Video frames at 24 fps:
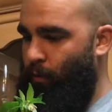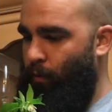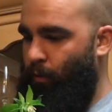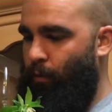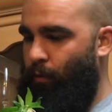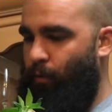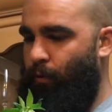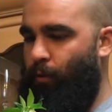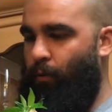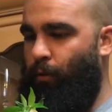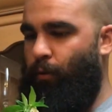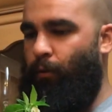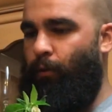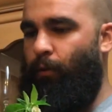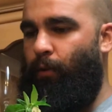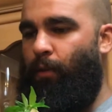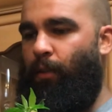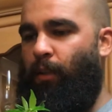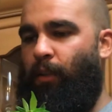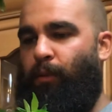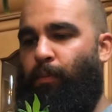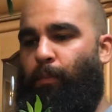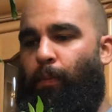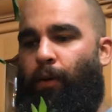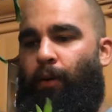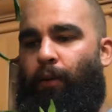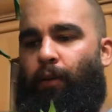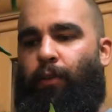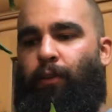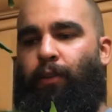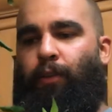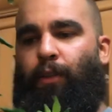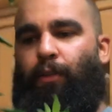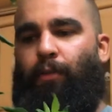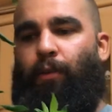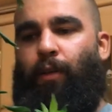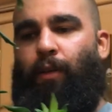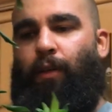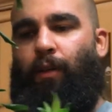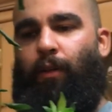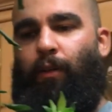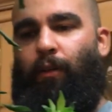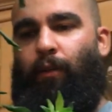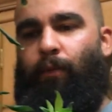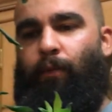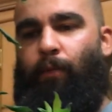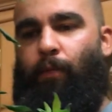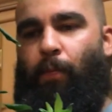So this part of the tree right
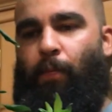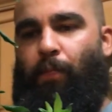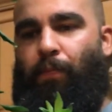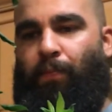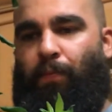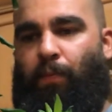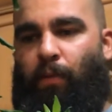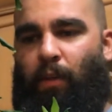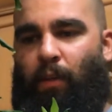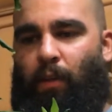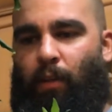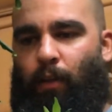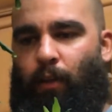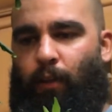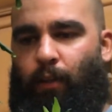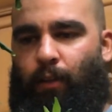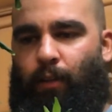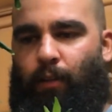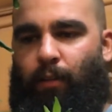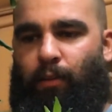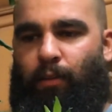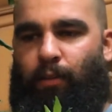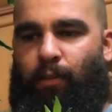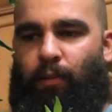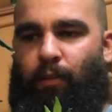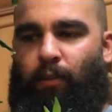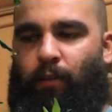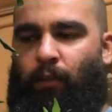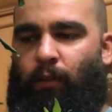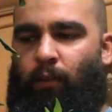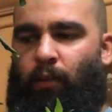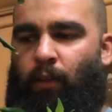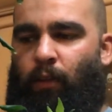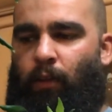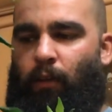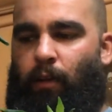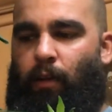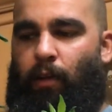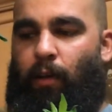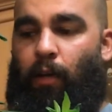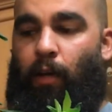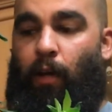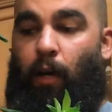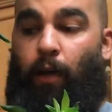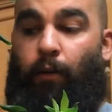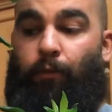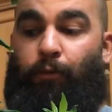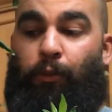here is an
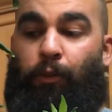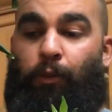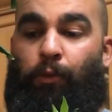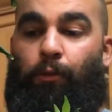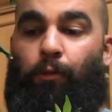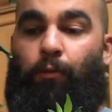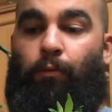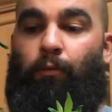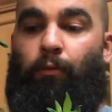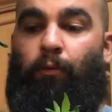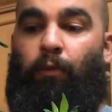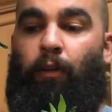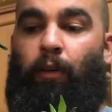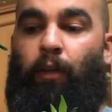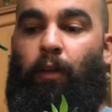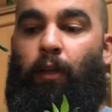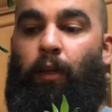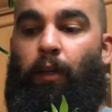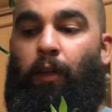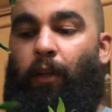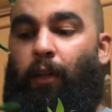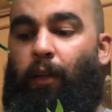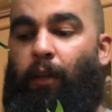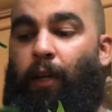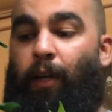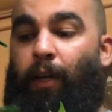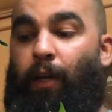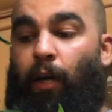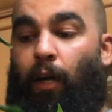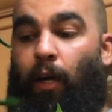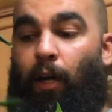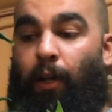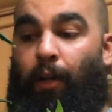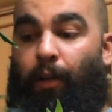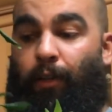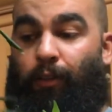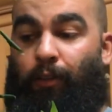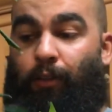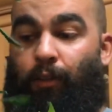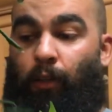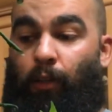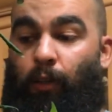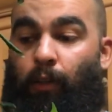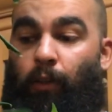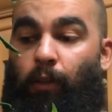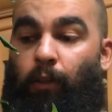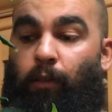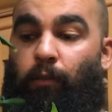offshoot. They call it a
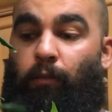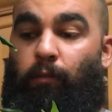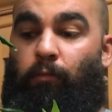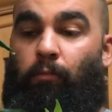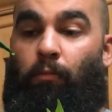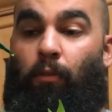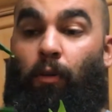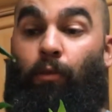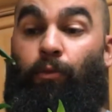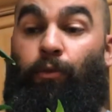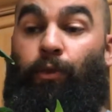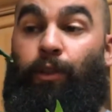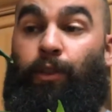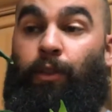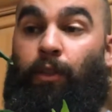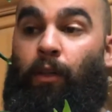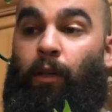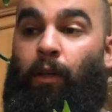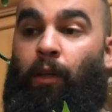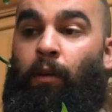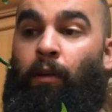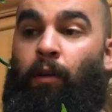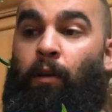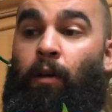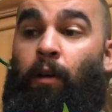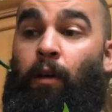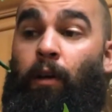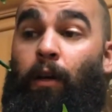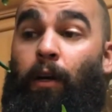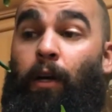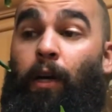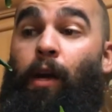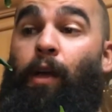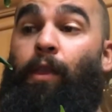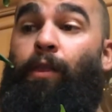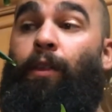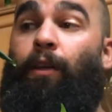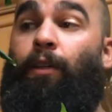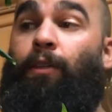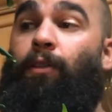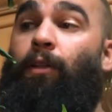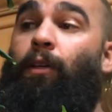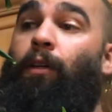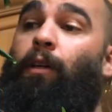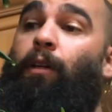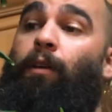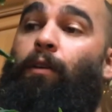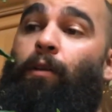sucker originally, and this
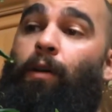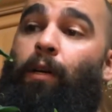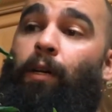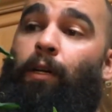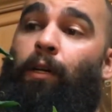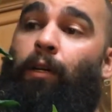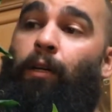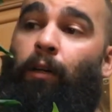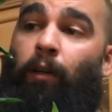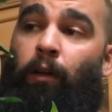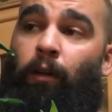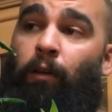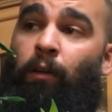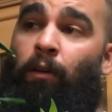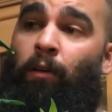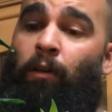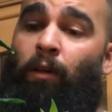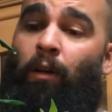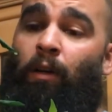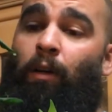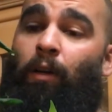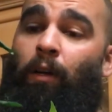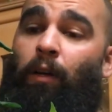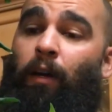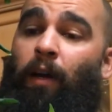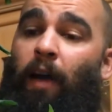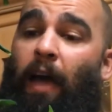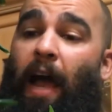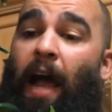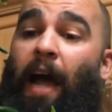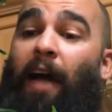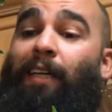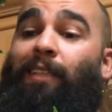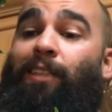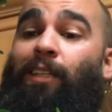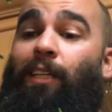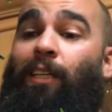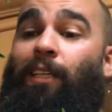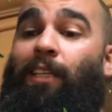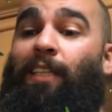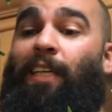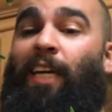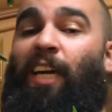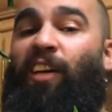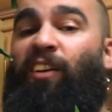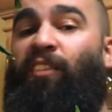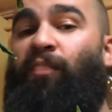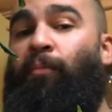sucker right here actually
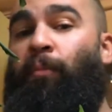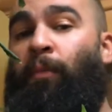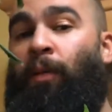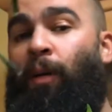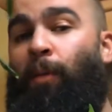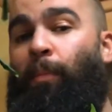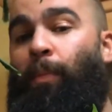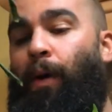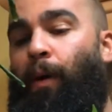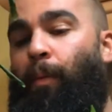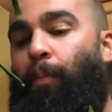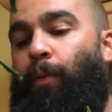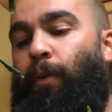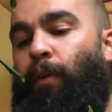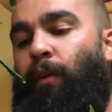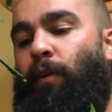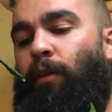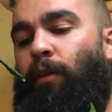gave me a pepper.